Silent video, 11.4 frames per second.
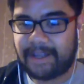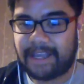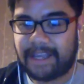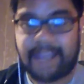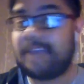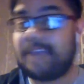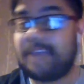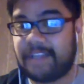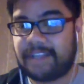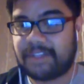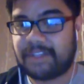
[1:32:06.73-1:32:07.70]
Again,
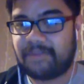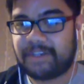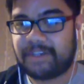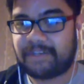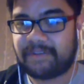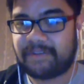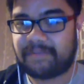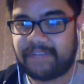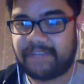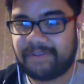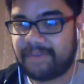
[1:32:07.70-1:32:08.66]
David, thanks so much for
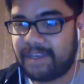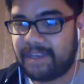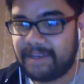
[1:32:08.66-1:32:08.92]
playing with me.